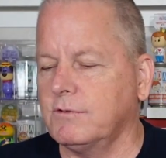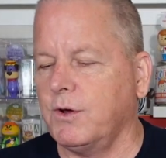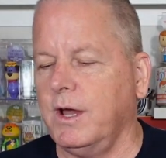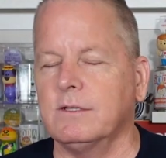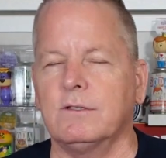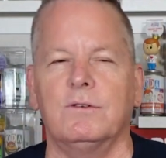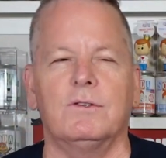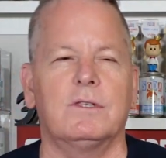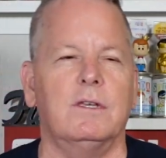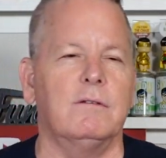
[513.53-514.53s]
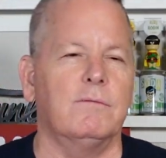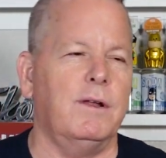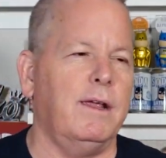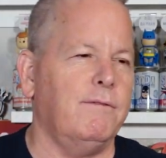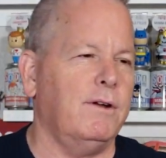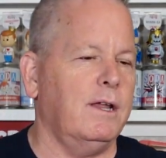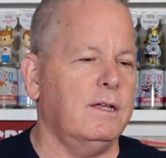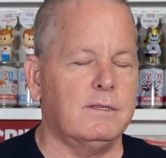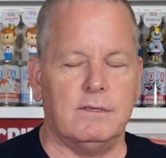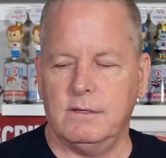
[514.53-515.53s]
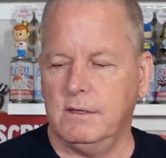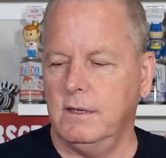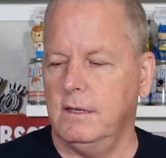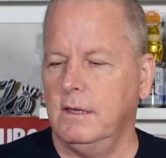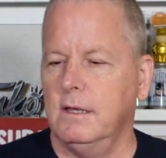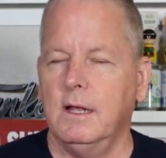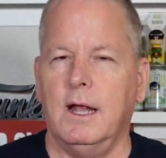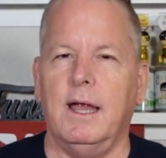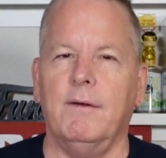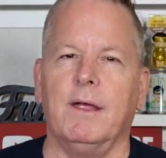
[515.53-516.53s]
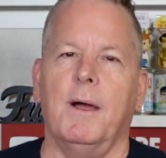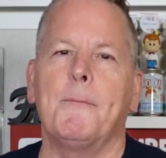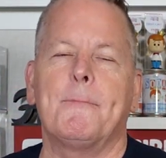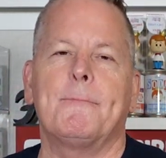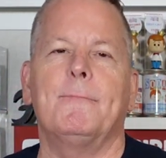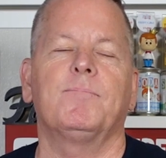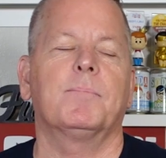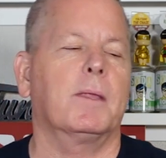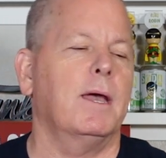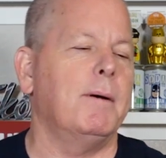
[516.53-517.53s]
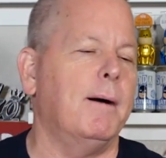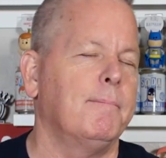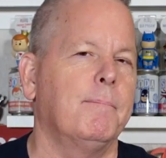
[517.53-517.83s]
Translucent, whatever it is. All right, here we go. Come on.